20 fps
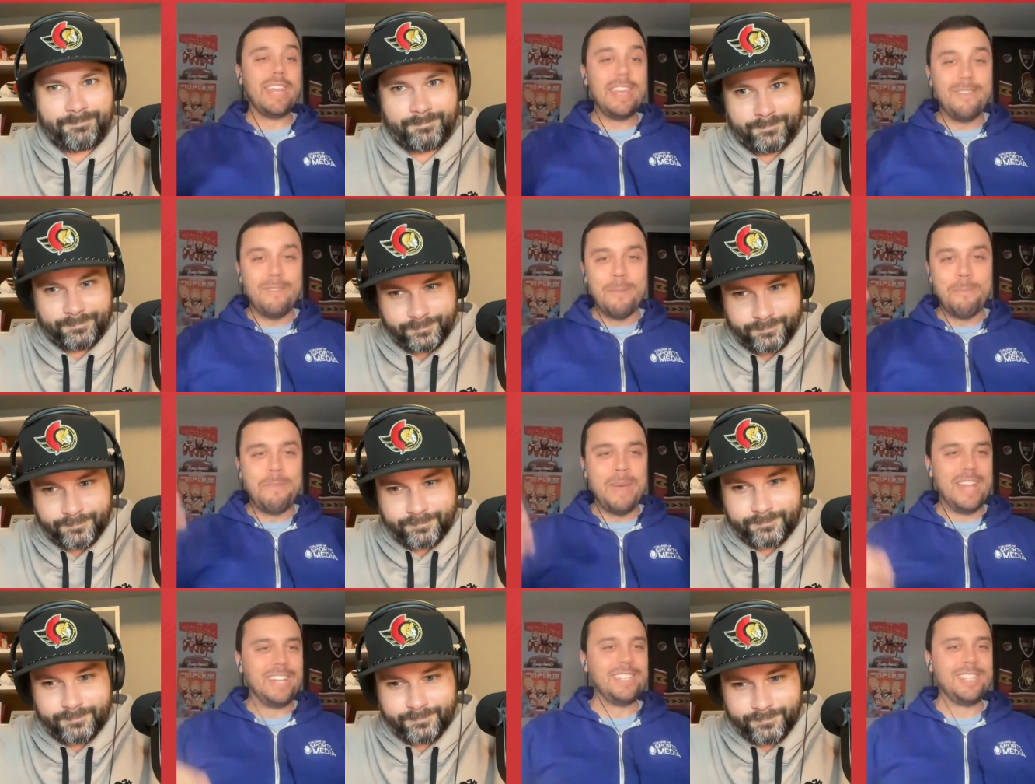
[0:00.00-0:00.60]

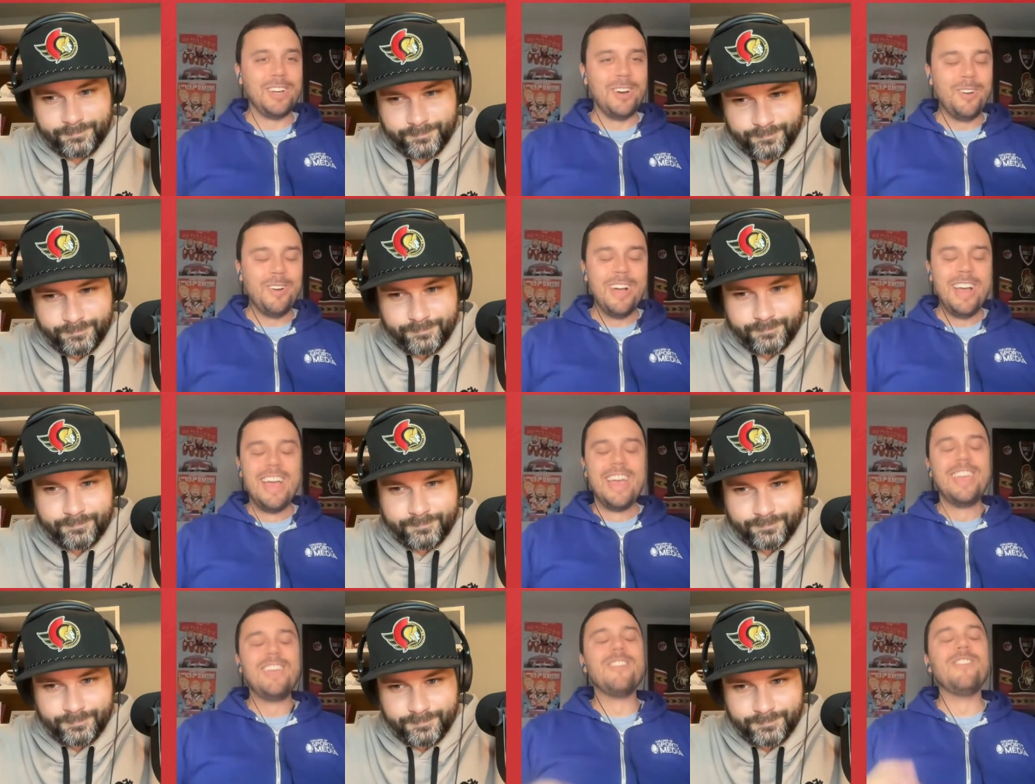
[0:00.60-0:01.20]
Speaker 1: Even Pinto,
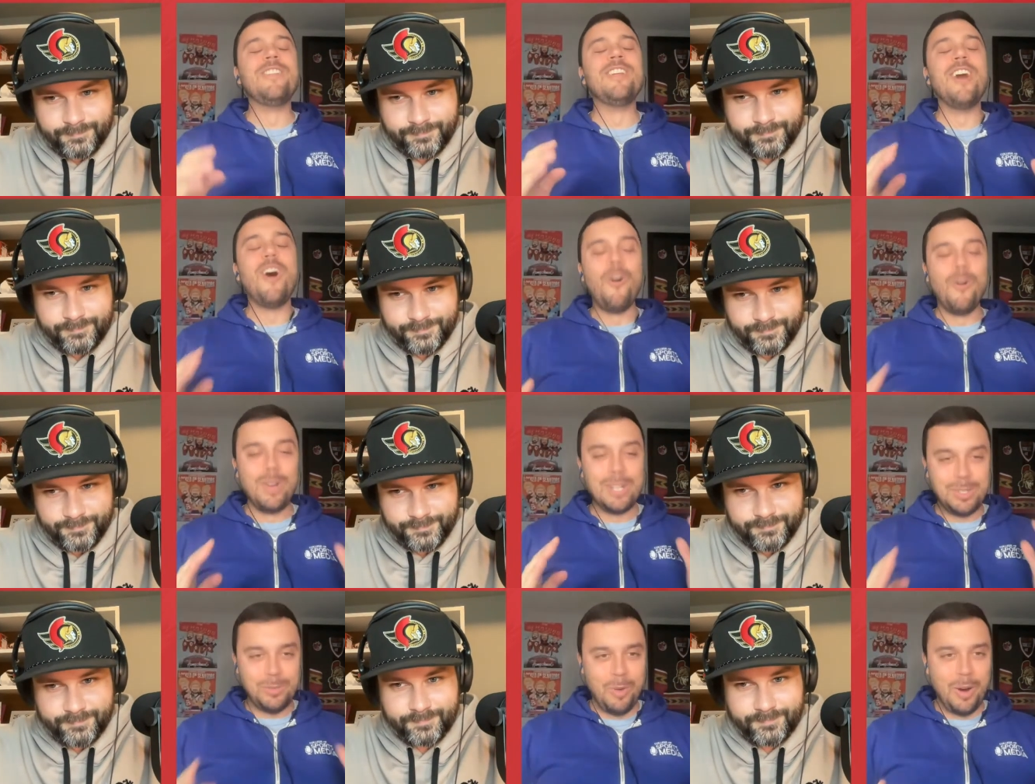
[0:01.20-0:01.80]
you
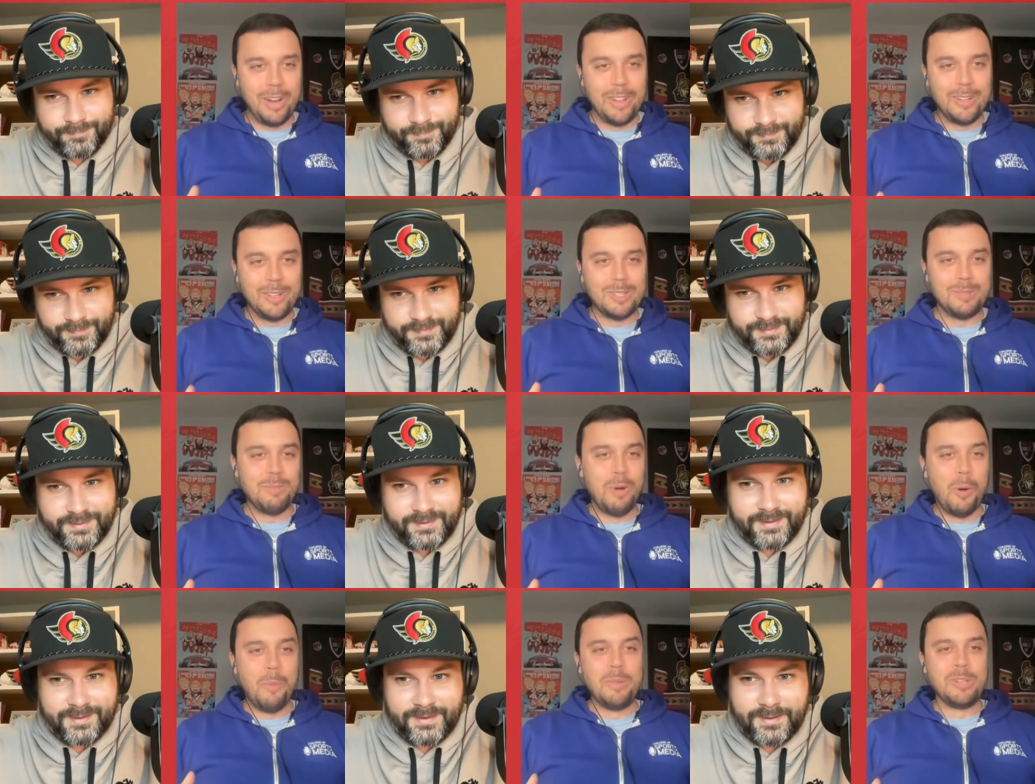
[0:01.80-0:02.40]
know it's one of
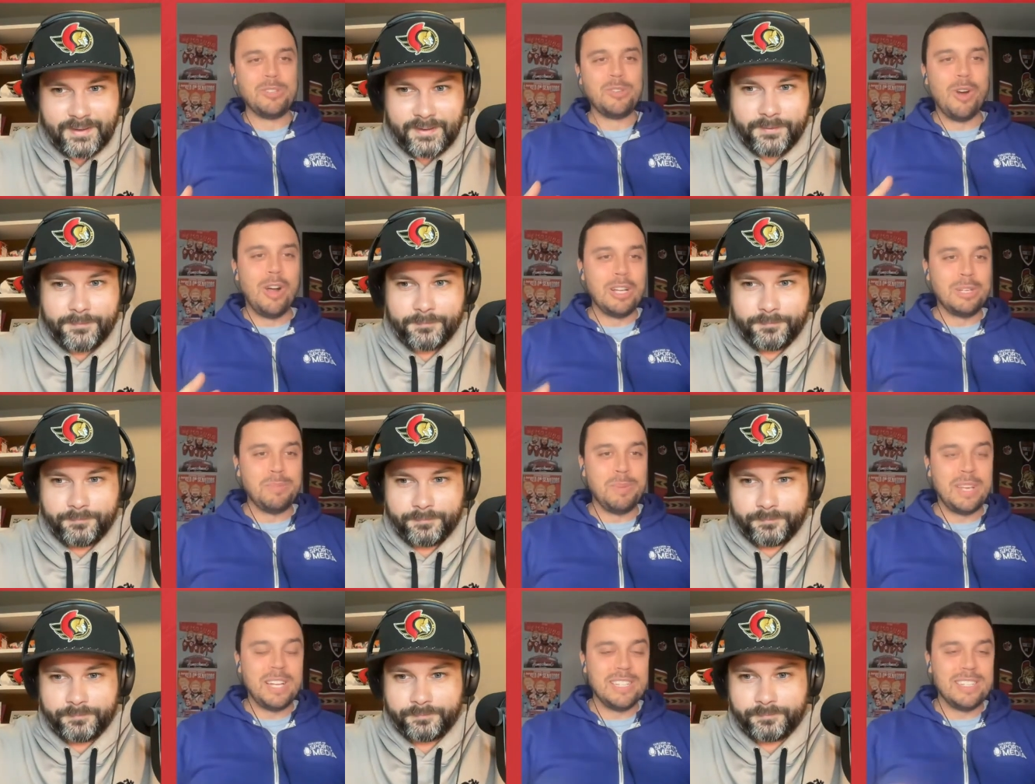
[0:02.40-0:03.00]
those moments,
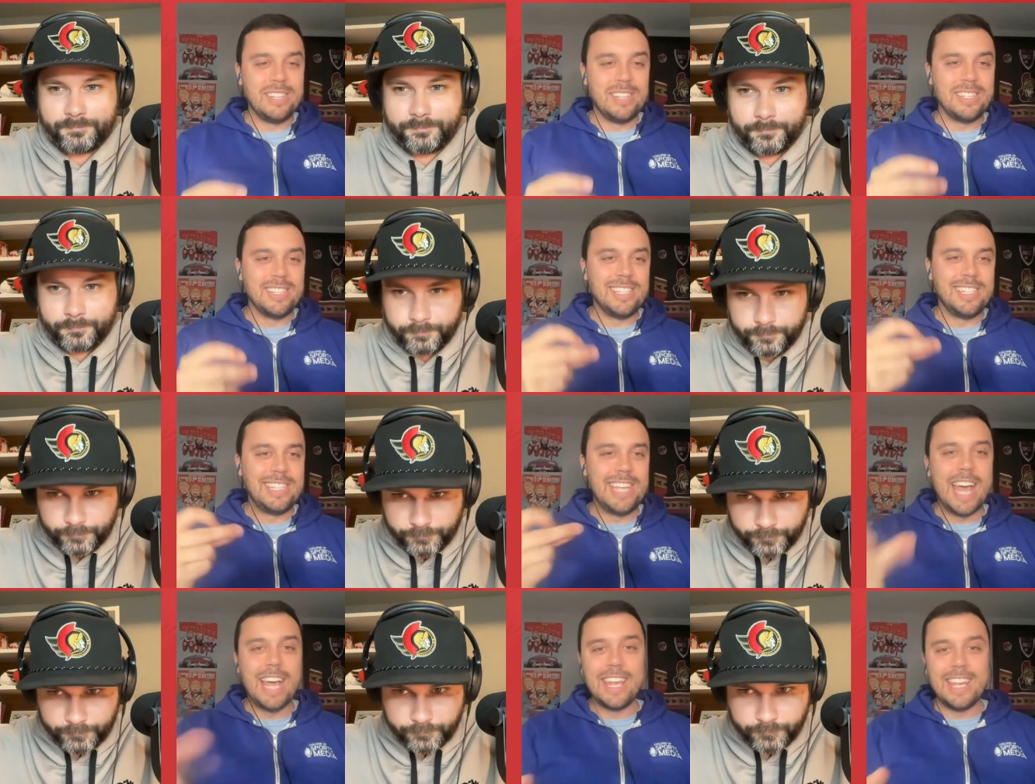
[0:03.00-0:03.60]
Ross, because the
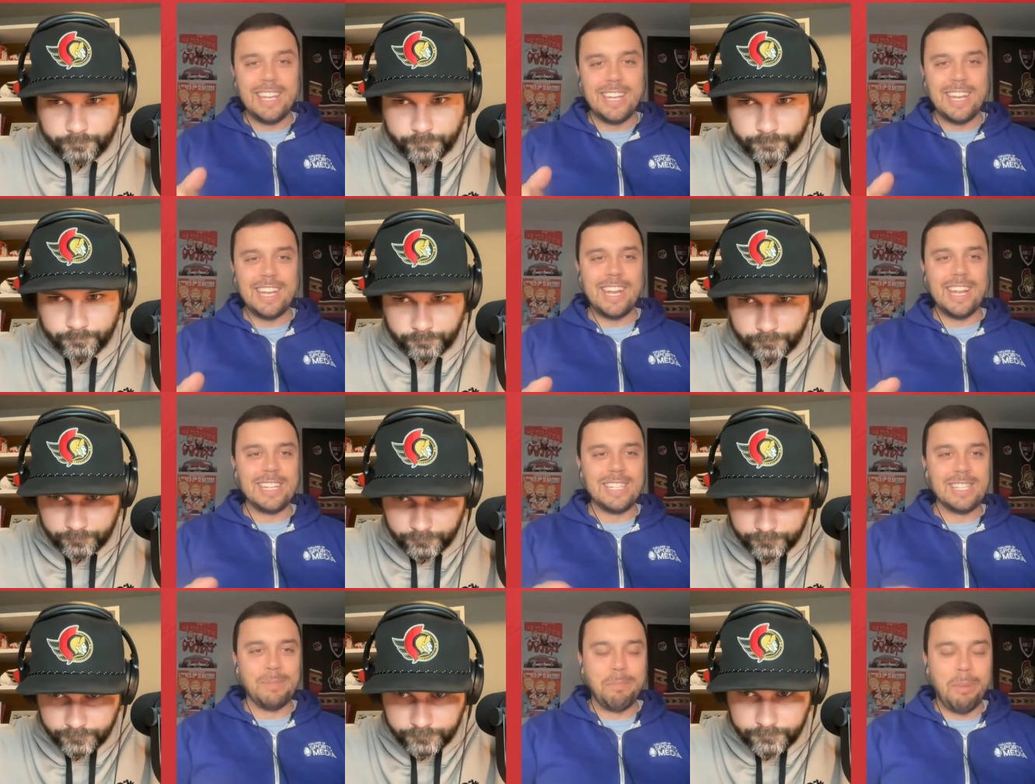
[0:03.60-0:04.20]
second it
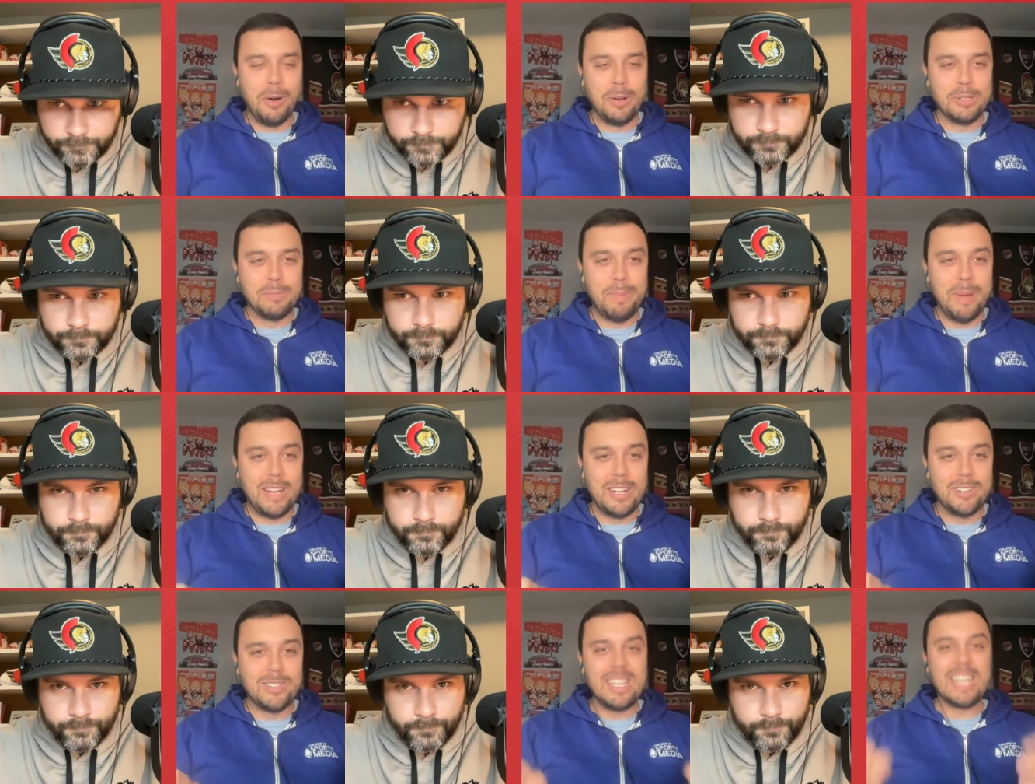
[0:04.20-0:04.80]
hits the post,
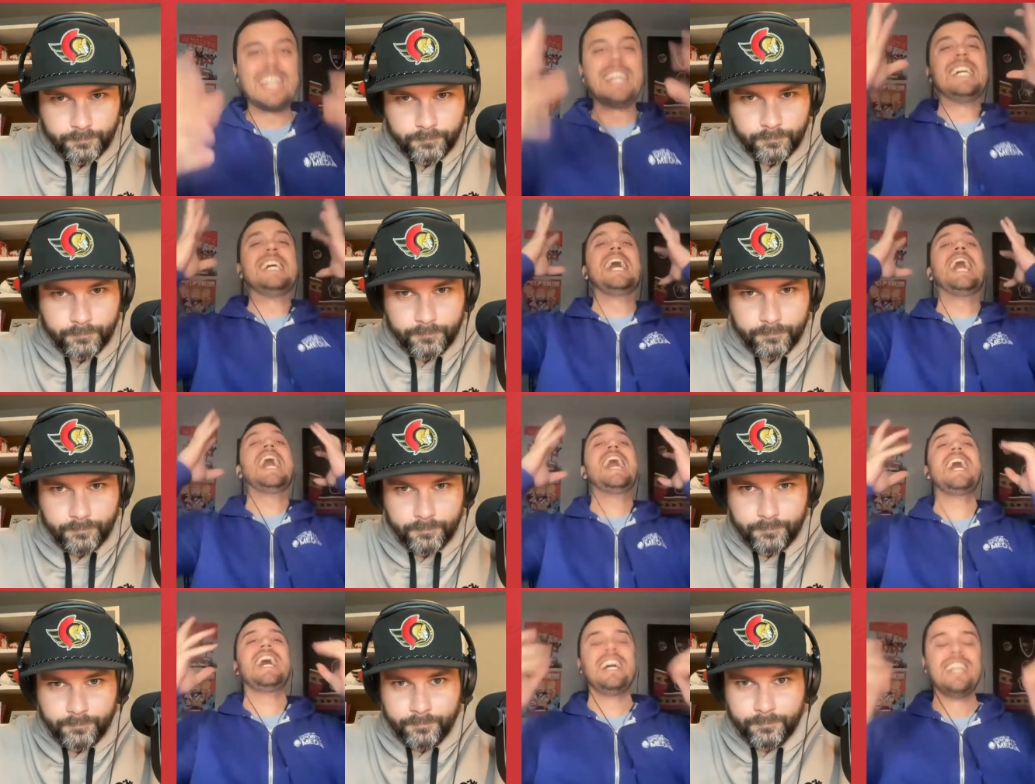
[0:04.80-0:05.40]
Pinto's like,
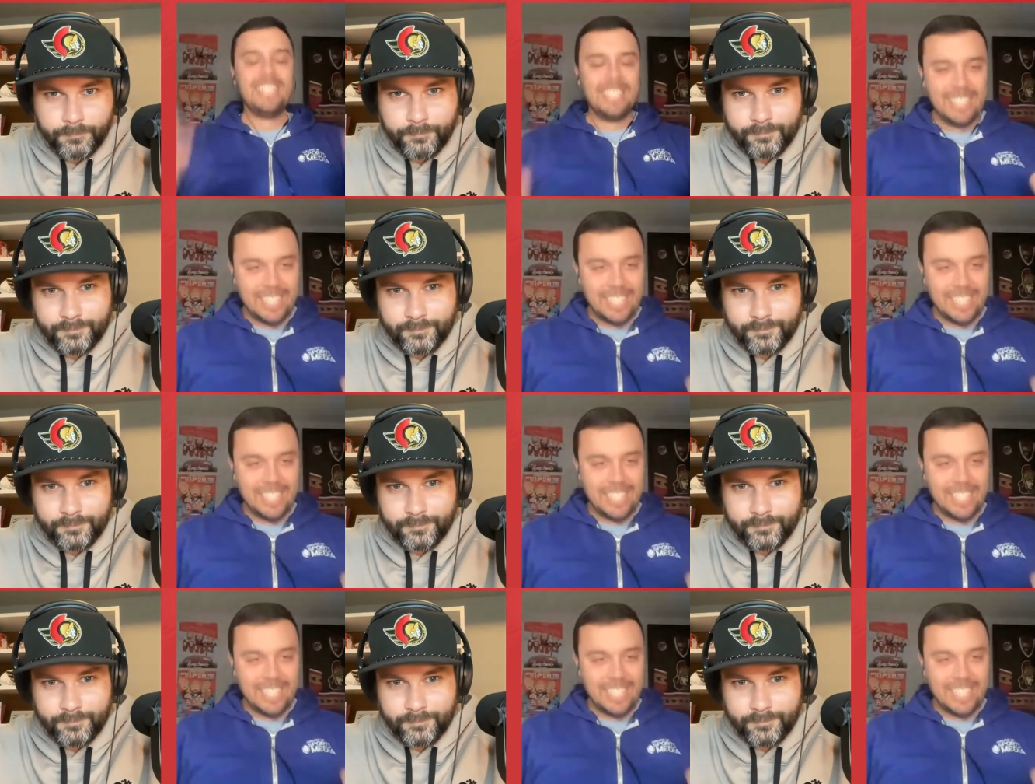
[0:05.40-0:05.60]
ah,